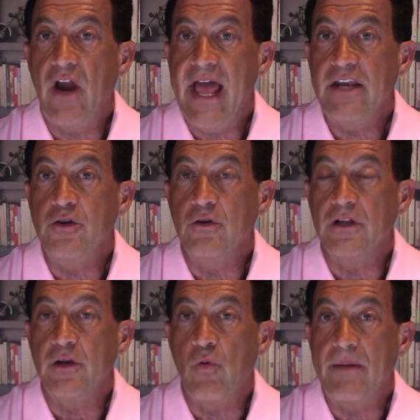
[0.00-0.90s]
had
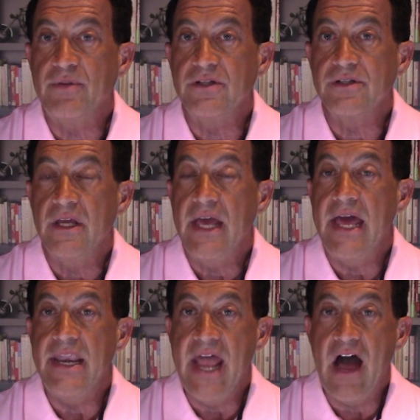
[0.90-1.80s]
nuclear weapons,
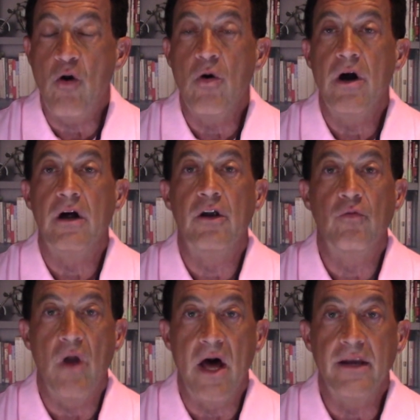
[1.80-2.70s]
and now
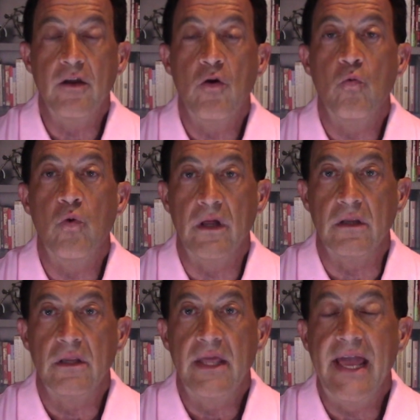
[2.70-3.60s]
Iran
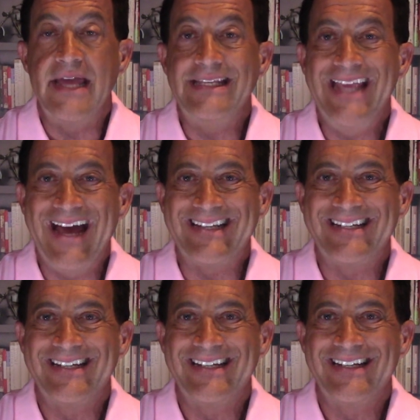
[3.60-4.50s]
will. And yet,